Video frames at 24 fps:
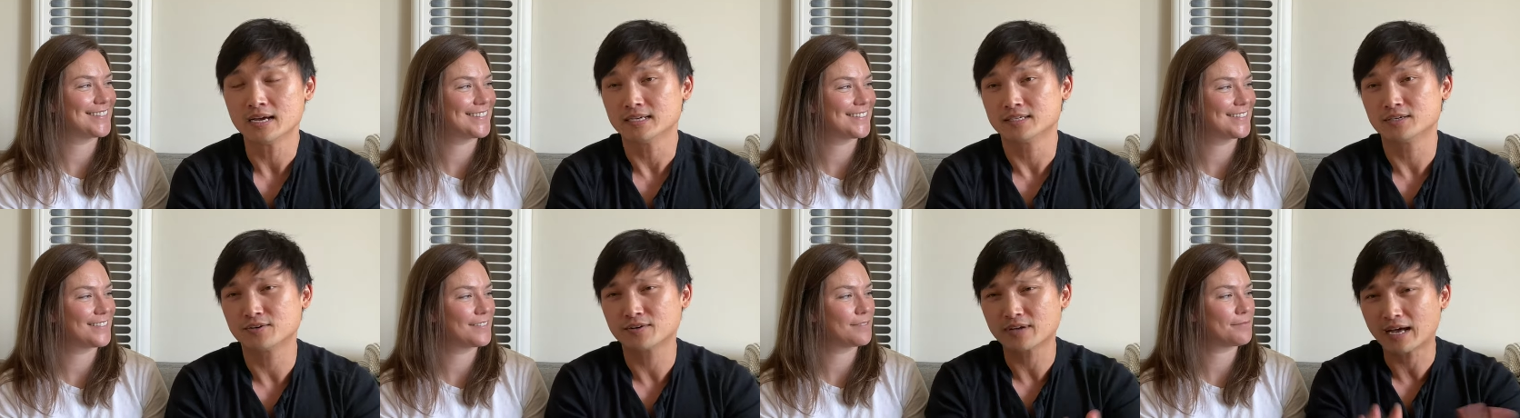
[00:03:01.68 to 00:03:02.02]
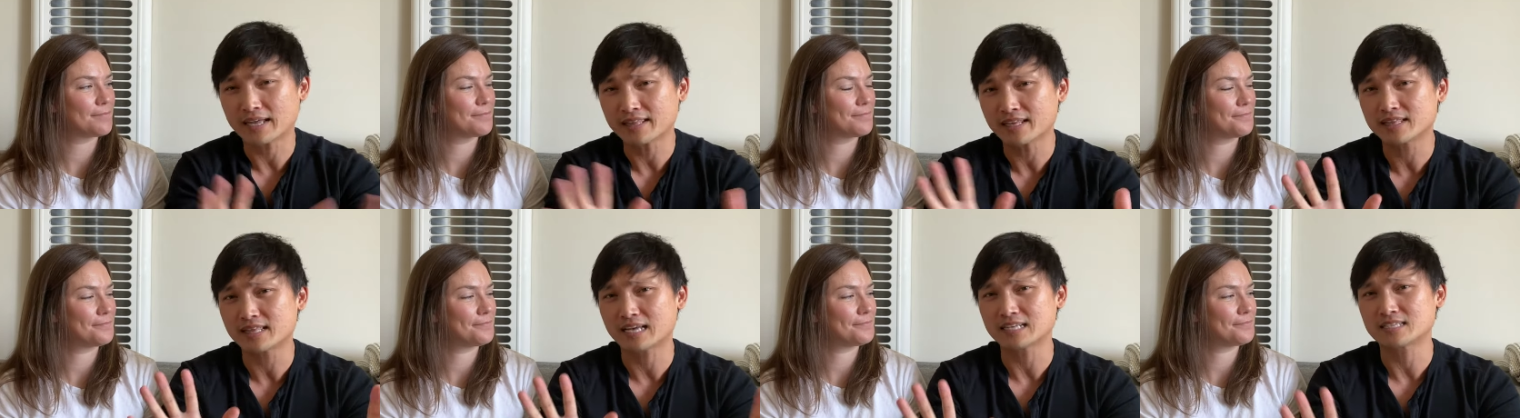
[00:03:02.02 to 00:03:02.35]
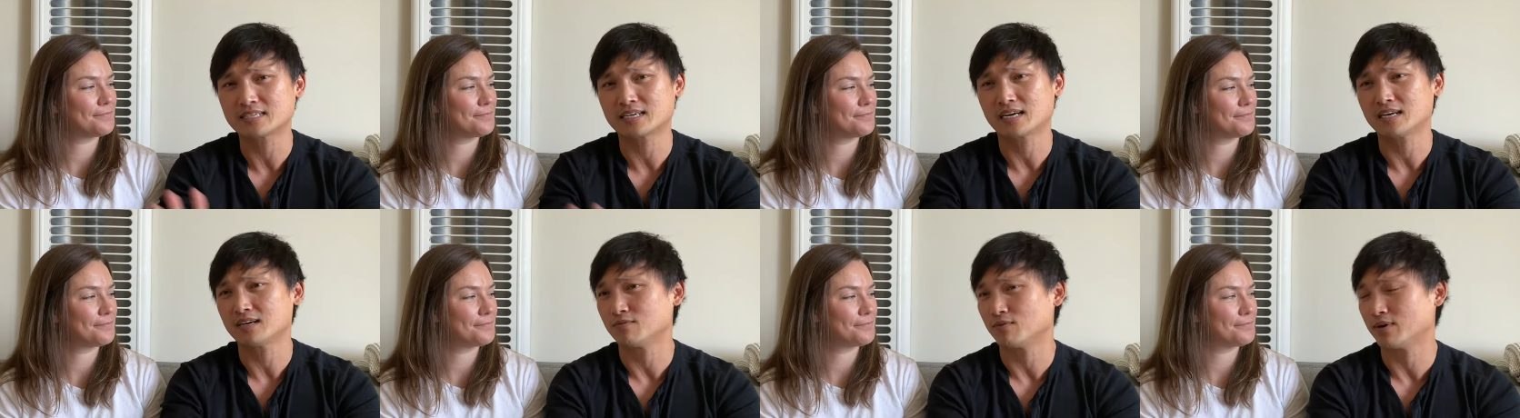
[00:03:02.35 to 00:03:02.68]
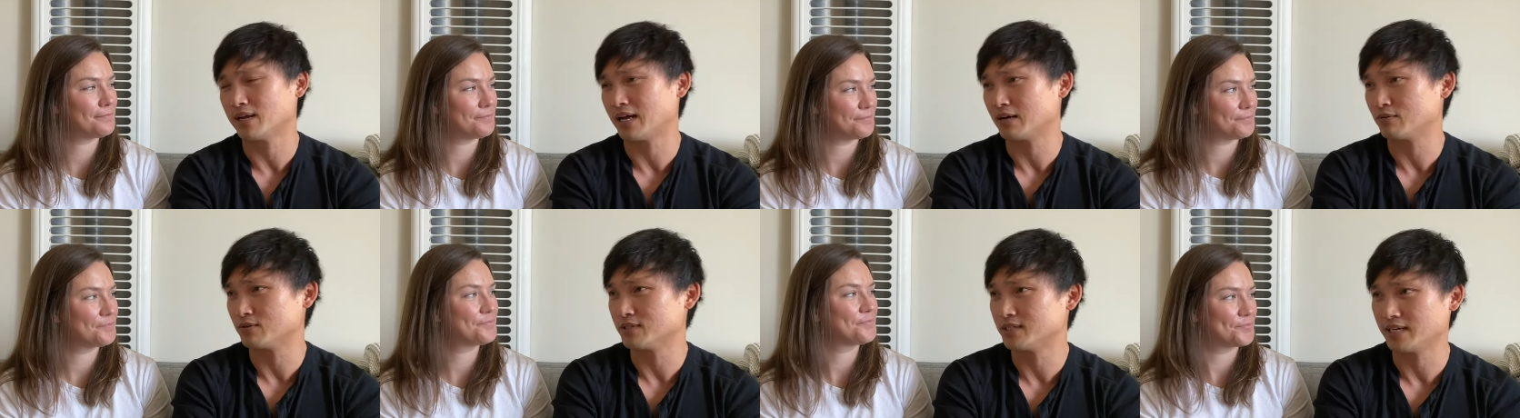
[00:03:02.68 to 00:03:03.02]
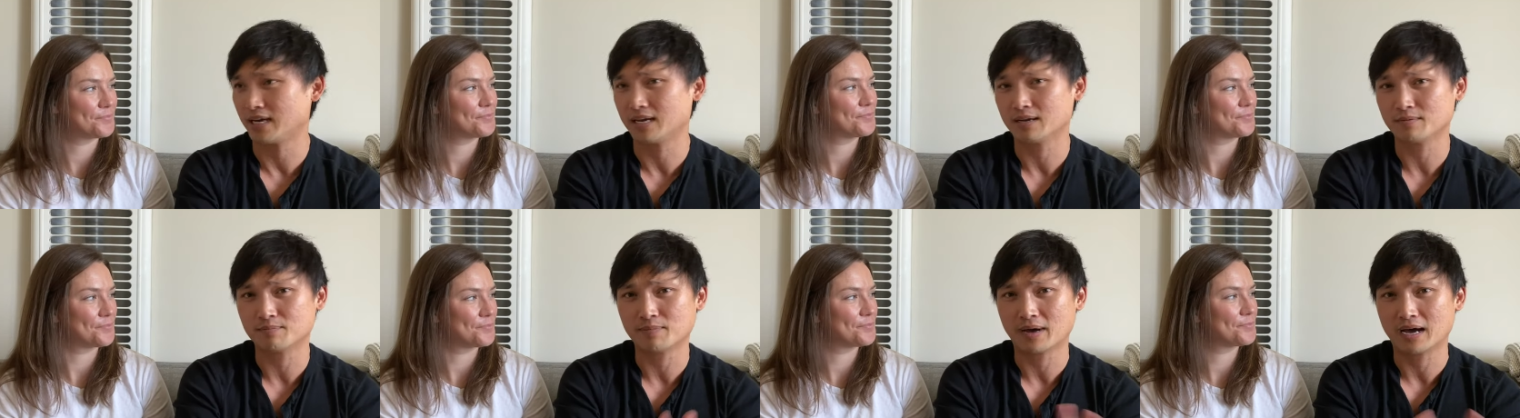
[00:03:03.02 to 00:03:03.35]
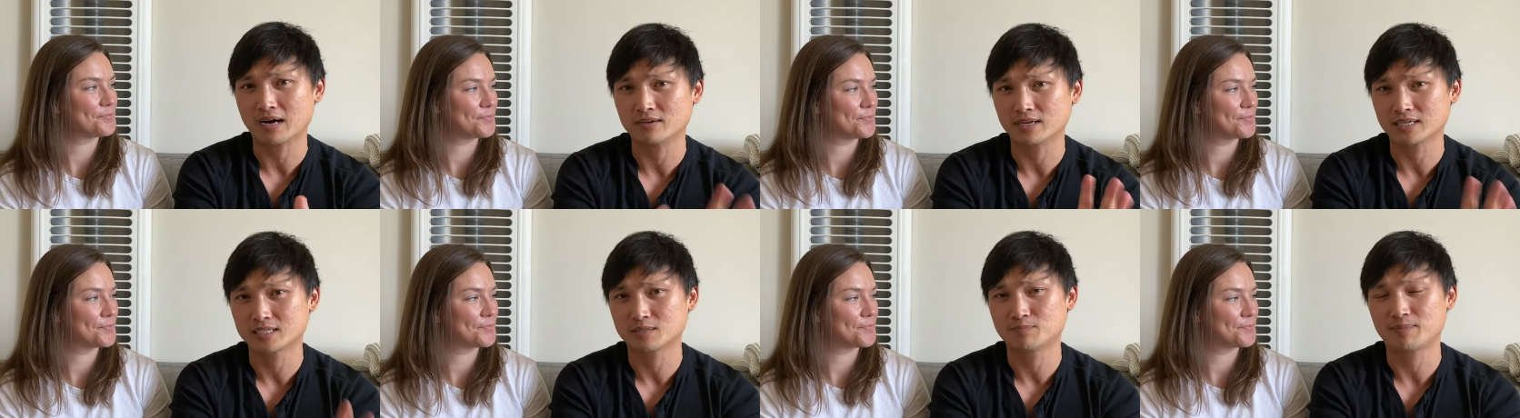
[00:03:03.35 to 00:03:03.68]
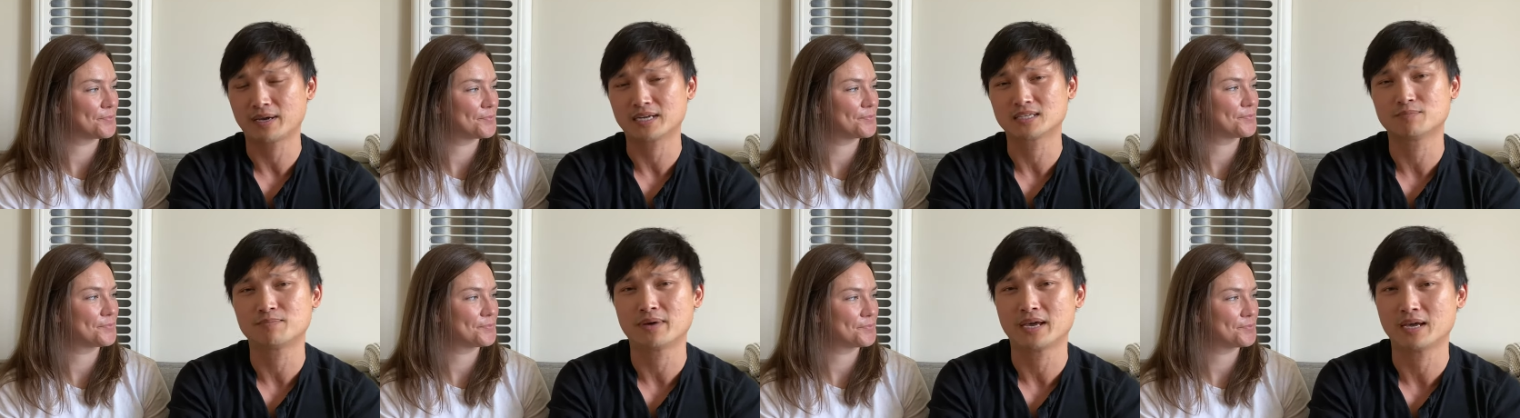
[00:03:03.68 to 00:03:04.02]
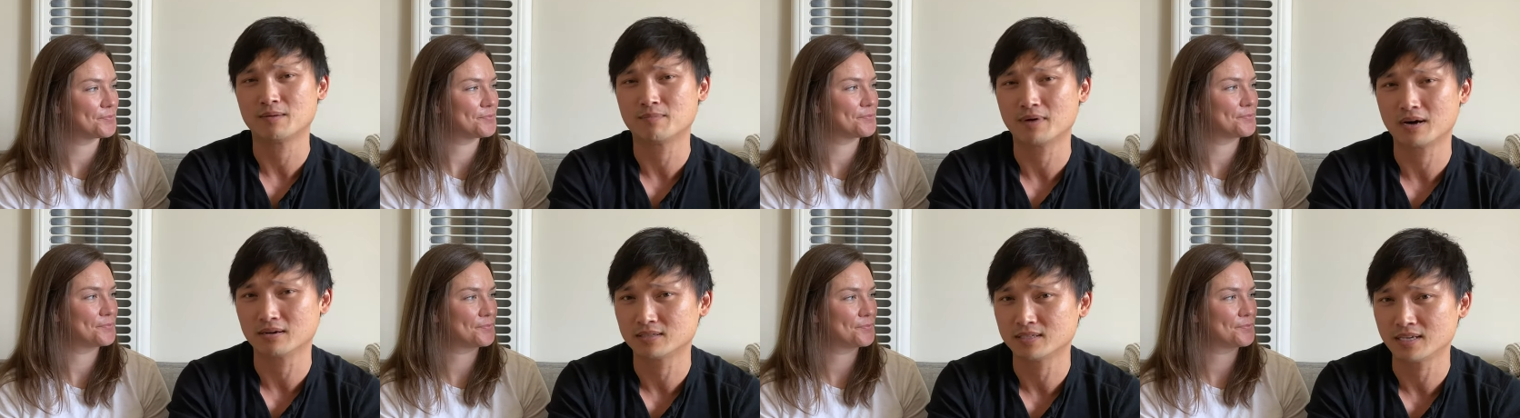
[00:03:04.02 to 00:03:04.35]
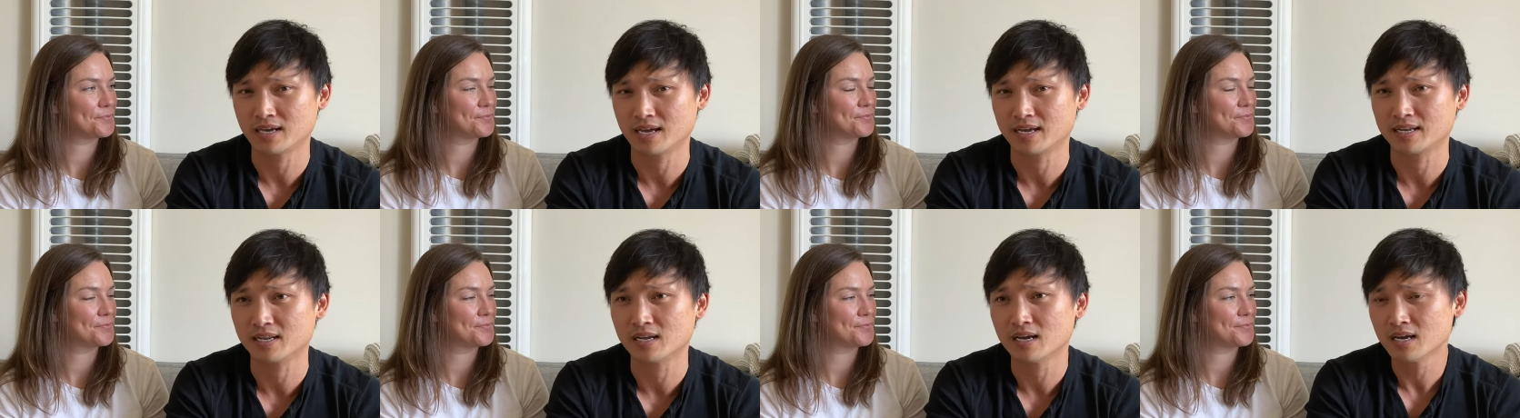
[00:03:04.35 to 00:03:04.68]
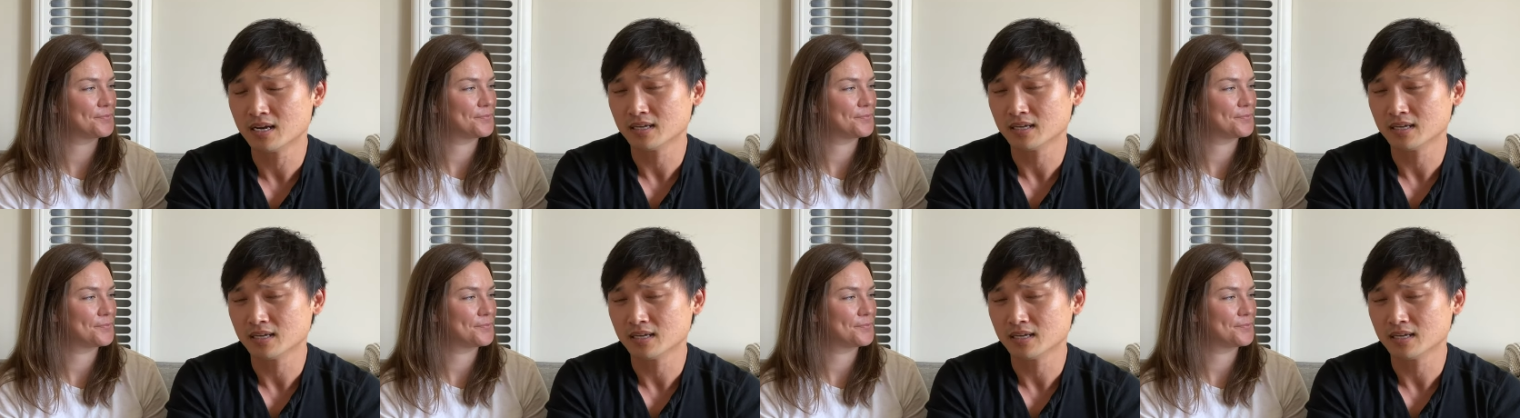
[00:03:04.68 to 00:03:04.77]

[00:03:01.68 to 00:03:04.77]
Speaker 1: So I think that's kind of what I would say about expect to pay about 10